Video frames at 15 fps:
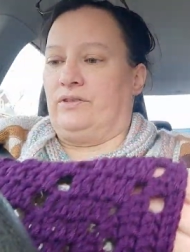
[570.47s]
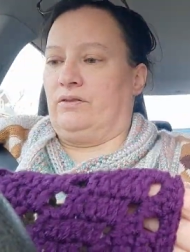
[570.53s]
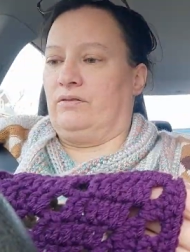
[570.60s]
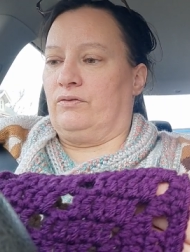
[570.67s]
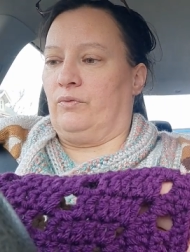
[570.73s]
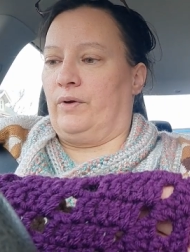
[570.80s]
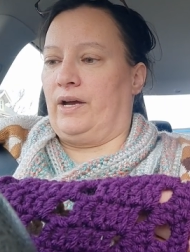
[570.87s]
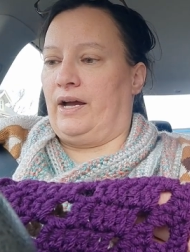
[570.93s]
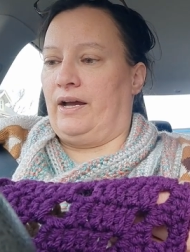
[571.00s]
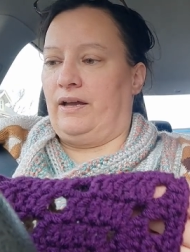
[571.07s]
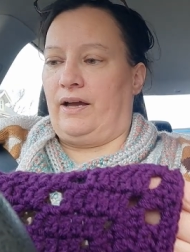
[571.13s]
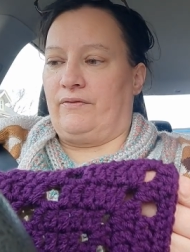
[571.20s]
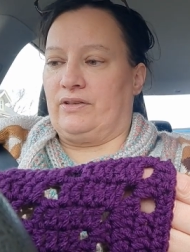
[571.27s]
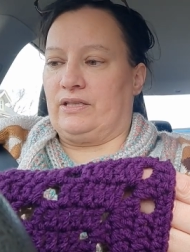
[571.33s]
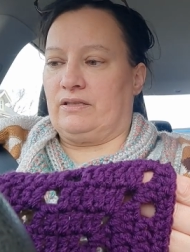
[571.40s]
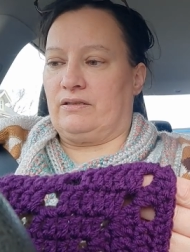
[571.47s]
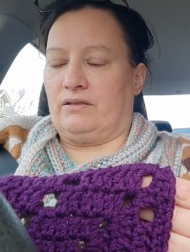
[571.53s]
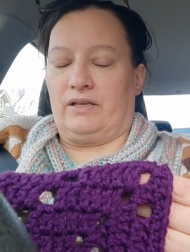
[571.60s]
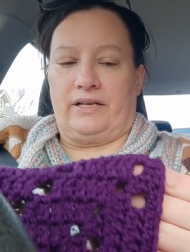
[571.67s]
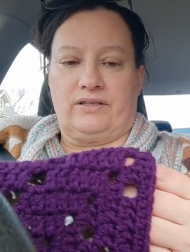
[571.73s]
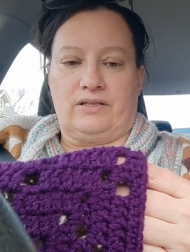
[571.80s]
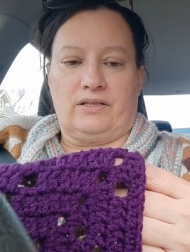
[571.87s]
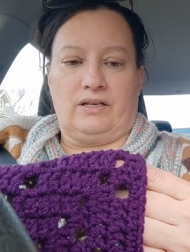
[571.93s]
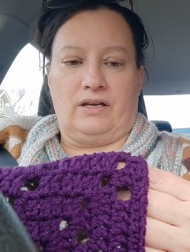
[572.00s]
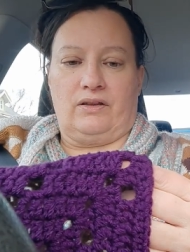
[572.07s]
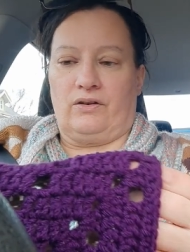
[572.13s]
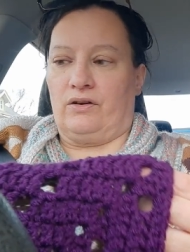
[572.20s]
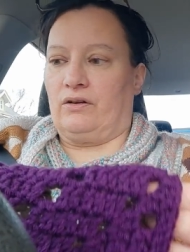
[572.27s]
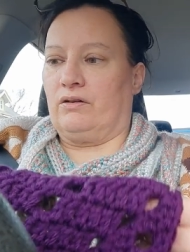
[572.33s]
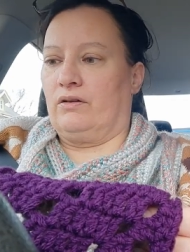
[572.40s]
to, the way I have it sliced
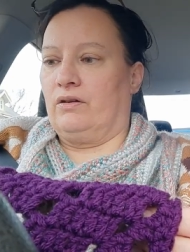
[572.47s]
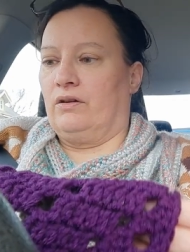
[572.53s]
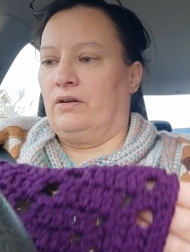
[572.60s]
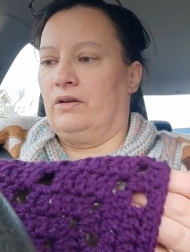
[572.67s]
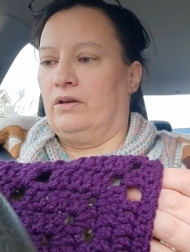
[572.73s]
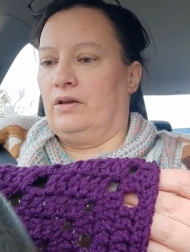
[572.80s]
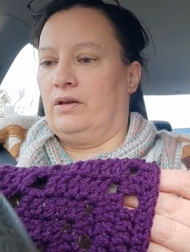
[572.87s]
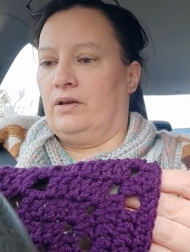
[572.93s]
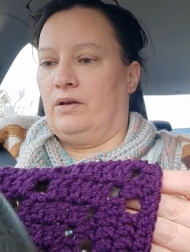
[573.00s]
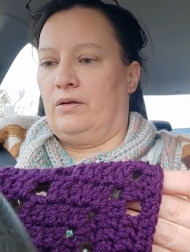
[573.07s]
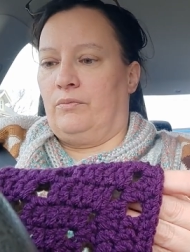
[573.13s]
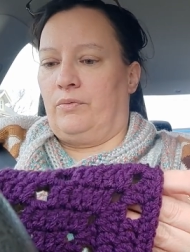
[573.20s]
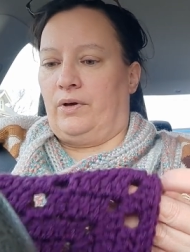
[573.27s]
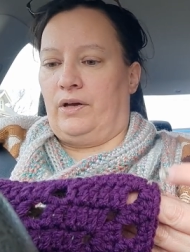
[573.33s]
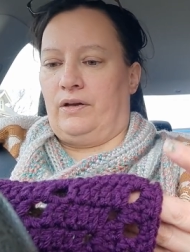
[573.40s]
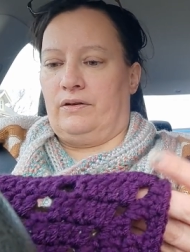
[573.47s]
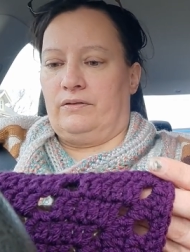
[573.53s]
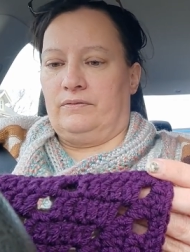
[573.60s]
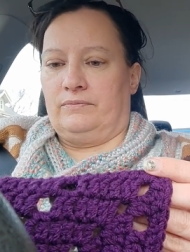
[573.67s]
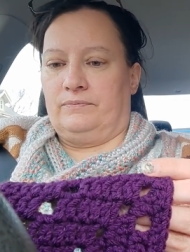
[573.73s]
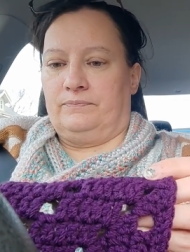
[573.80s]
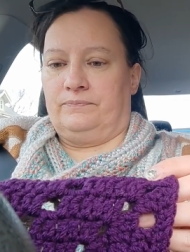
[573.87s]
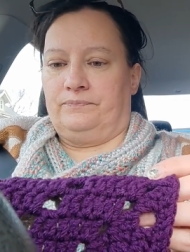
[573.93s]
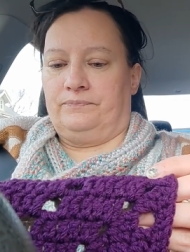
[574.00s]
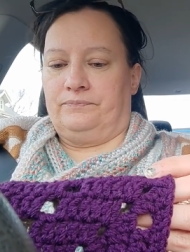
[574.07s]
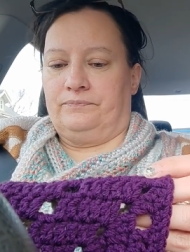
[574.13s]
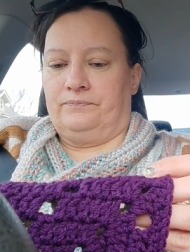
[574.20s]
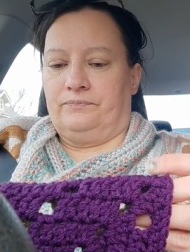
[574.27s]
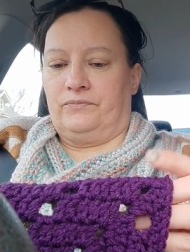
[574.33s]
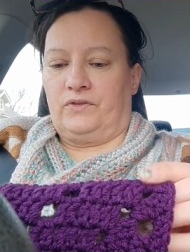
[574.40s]
together. But
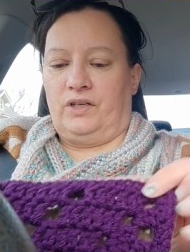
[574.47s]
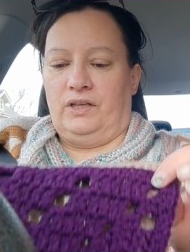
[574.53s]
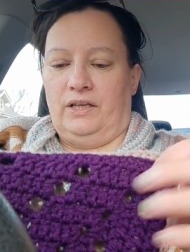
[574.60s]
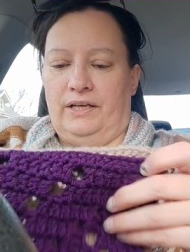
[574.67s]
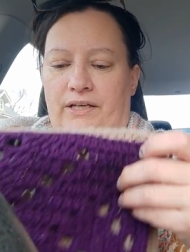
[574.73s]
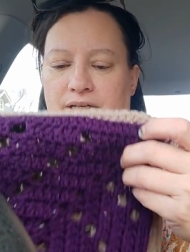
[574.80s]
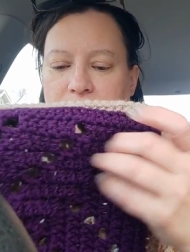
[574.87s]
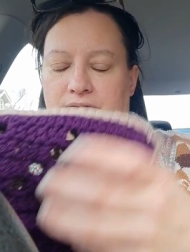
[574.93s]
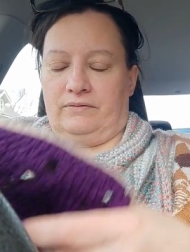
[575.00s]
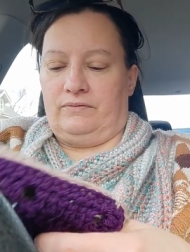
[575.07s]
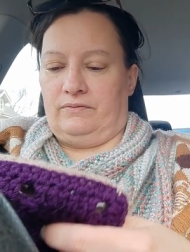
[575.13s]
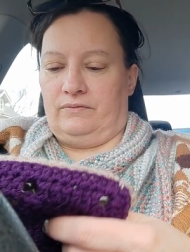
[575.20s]
I like it.